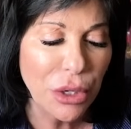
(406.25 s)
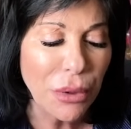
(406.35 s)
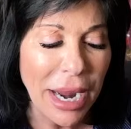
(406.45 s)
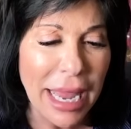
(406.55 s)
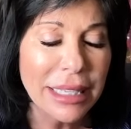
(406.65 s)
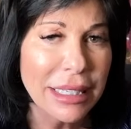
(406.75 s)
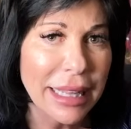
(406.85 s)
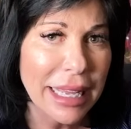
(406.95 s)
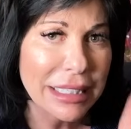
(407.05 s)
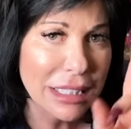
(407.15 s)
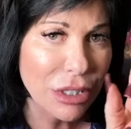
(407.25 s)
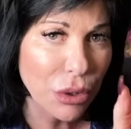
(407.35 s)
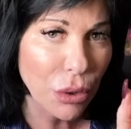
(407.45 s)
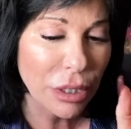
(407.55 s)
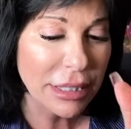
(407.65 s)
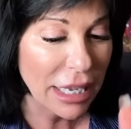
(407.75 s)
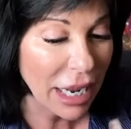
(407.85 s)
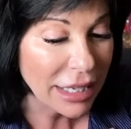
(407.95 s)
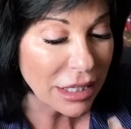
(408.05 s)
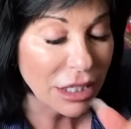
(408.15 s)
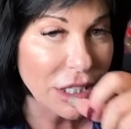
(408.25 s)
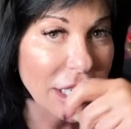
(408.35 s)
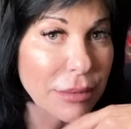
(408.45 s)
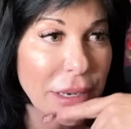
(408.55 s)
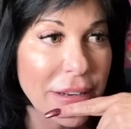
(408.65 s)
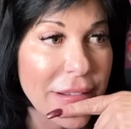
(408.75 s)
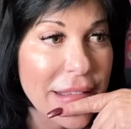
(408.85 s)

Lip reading: you were handed the Ace of Swords and I saw judgment.